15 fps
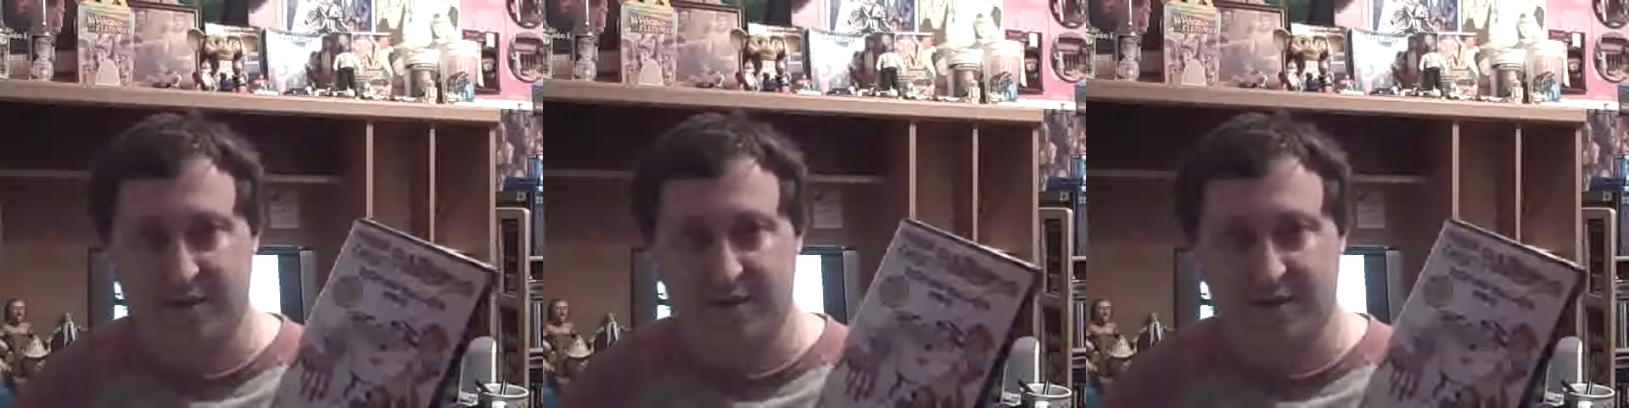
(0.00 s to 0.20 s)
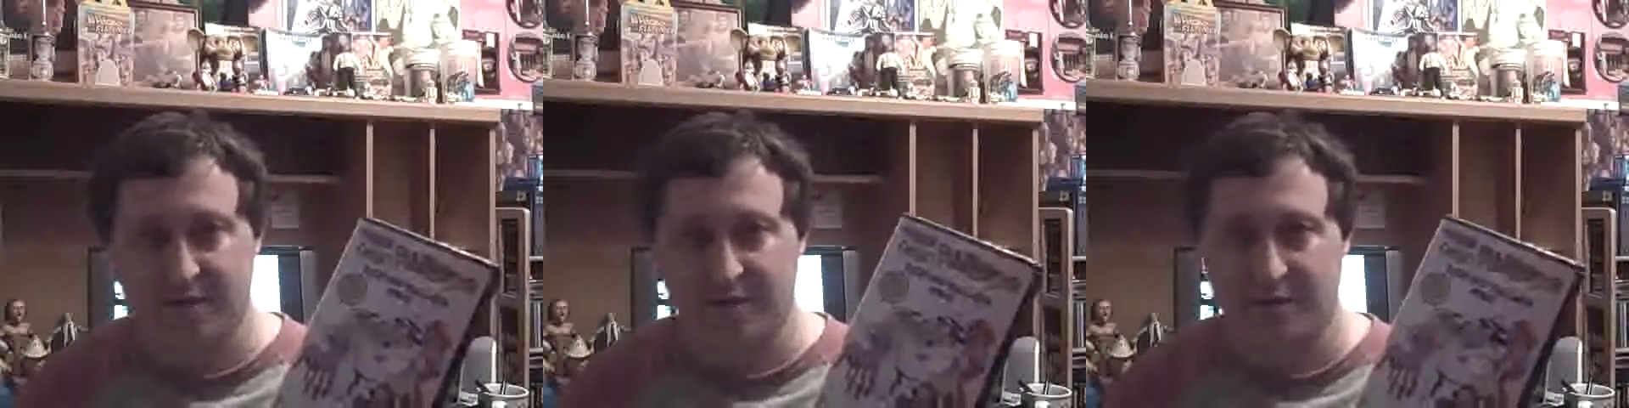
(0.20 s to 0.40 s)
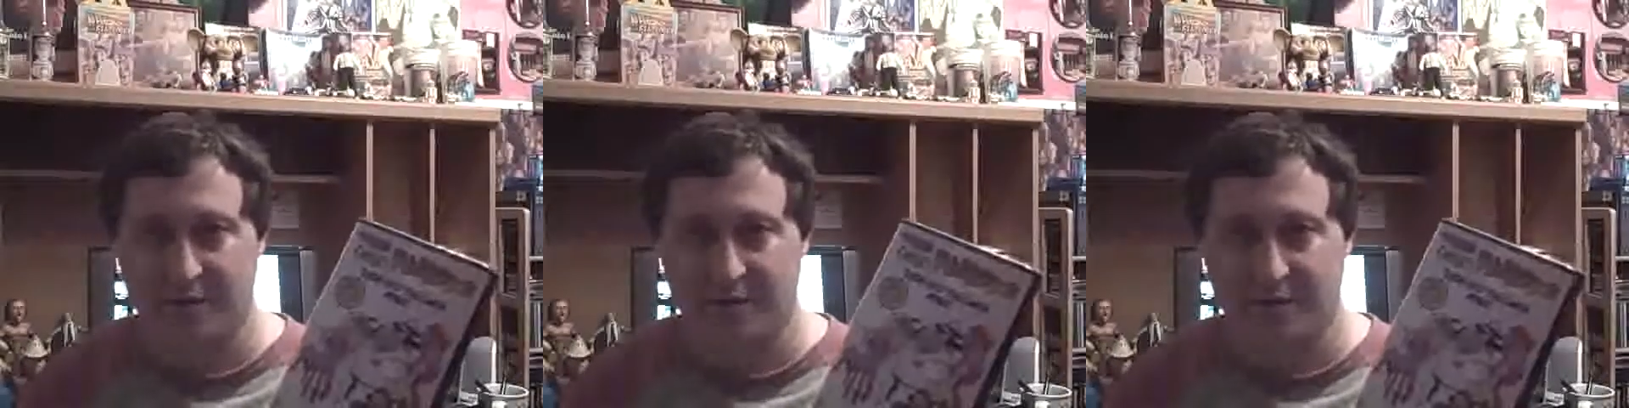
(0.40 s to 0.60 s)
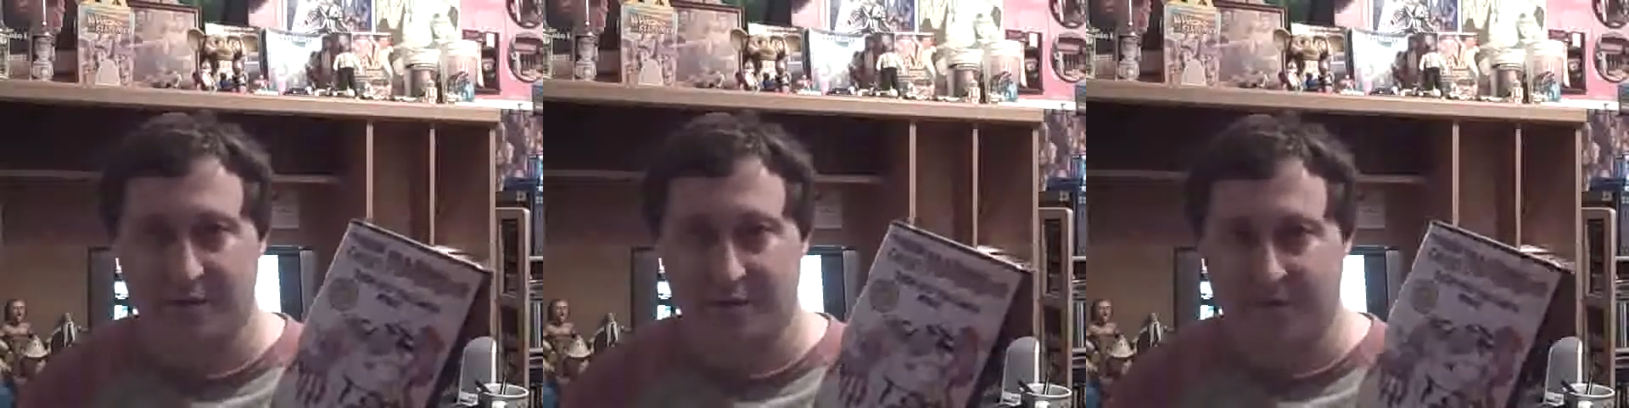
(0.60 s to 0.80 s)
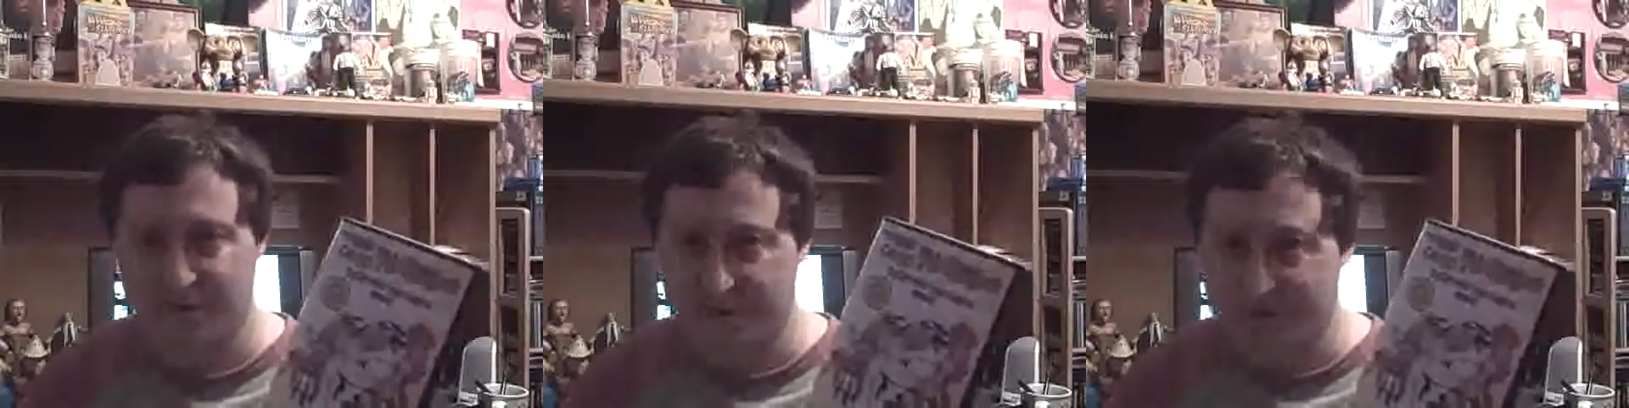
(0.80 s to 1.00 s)
You know,
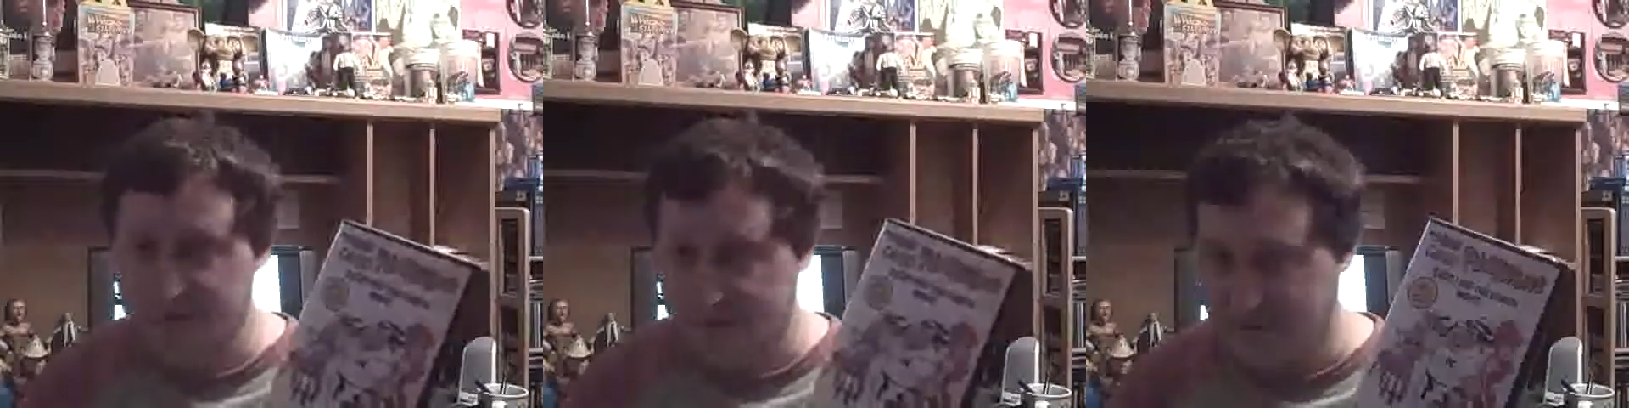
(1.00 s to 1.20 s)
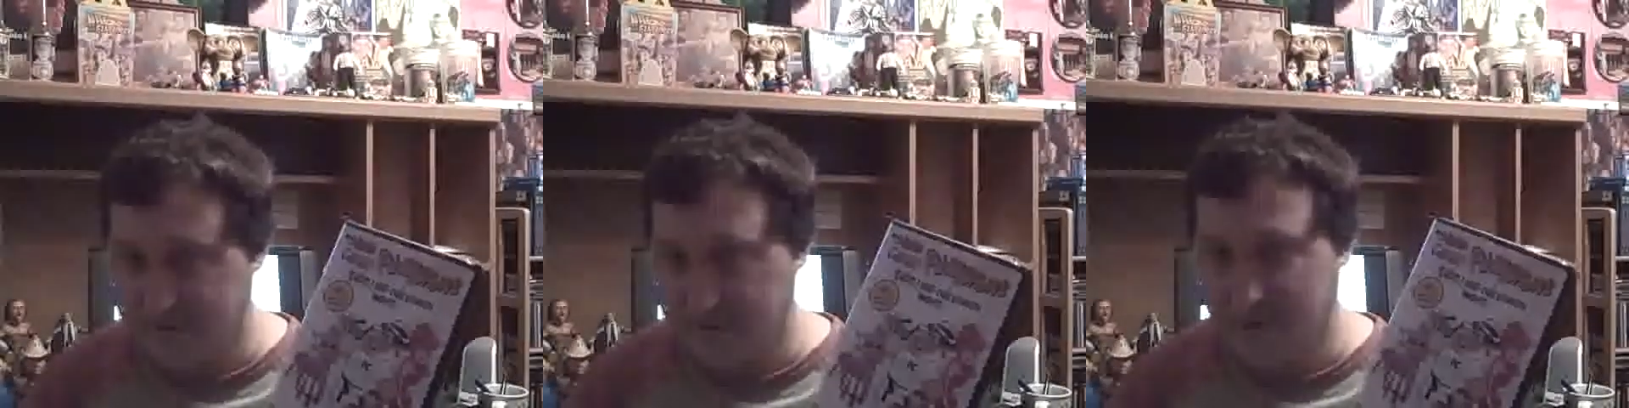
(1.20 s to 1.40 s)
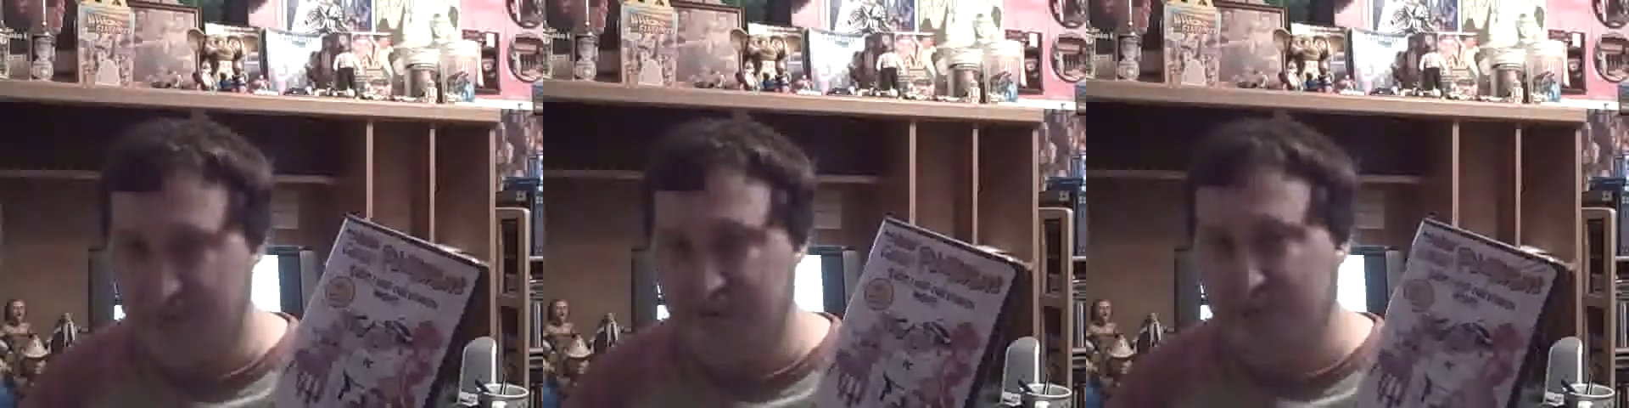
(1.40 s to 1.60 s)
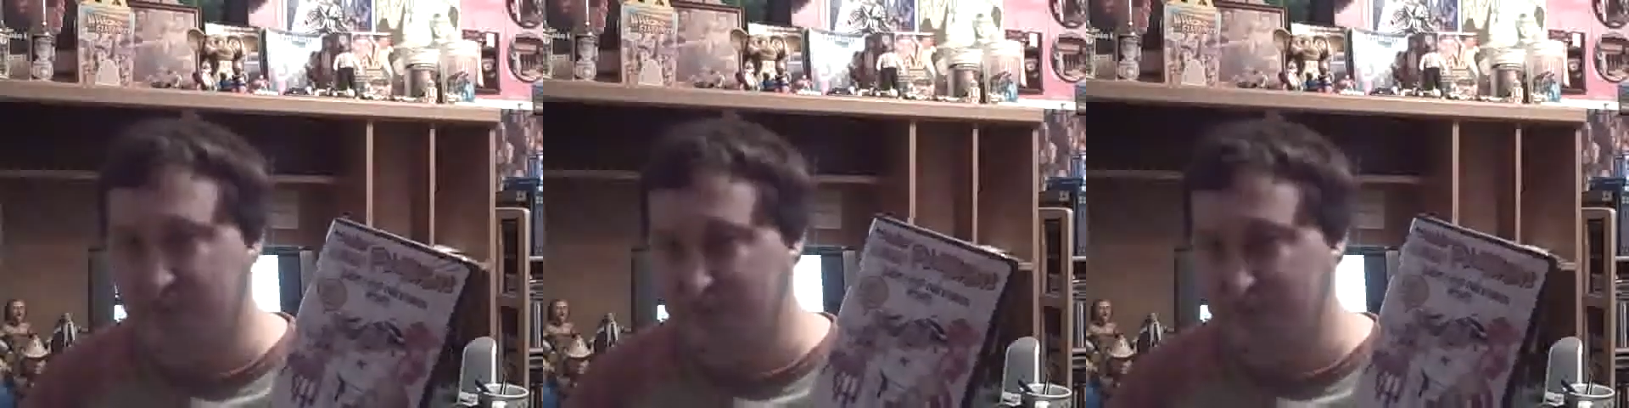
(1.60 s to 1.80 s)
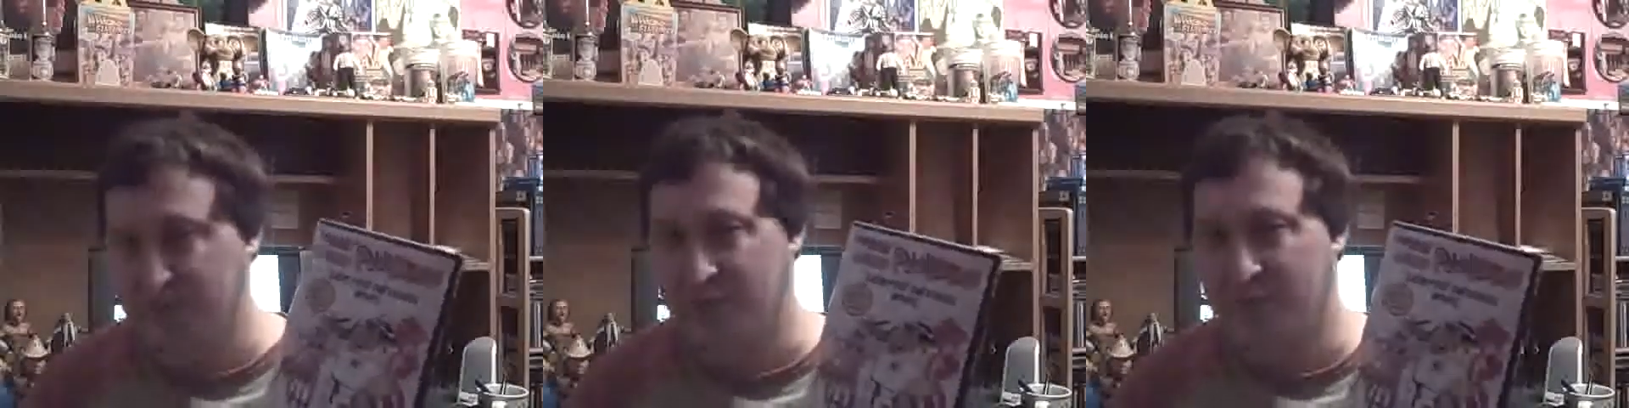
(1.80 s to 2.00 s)
I'm sure there's a few true